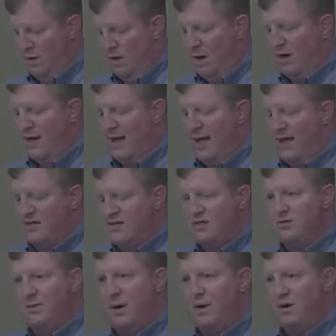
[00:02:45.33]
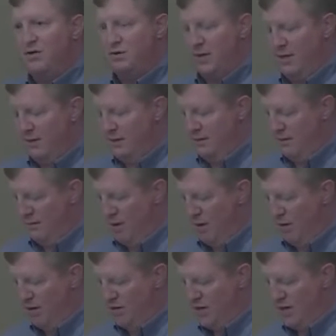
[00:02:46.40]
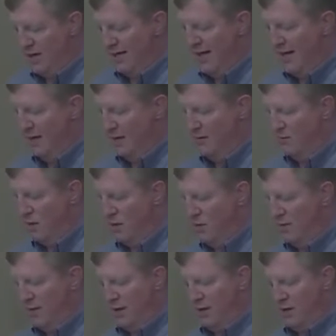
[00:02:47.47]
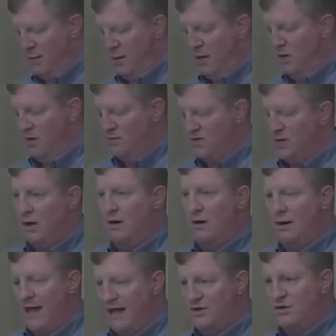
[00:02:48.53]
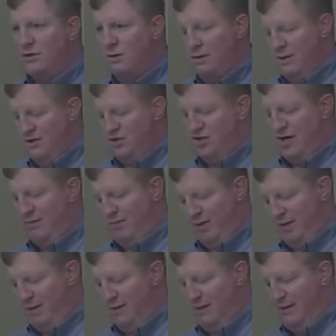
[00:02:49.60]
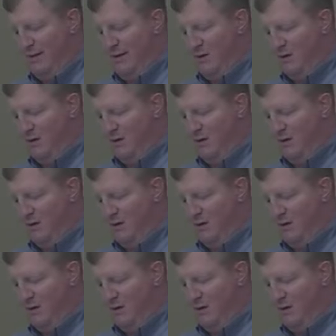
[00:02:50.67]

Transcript: Regarding Hanson's poetry, the poet John Cady wrote that her poems are natural and shapely,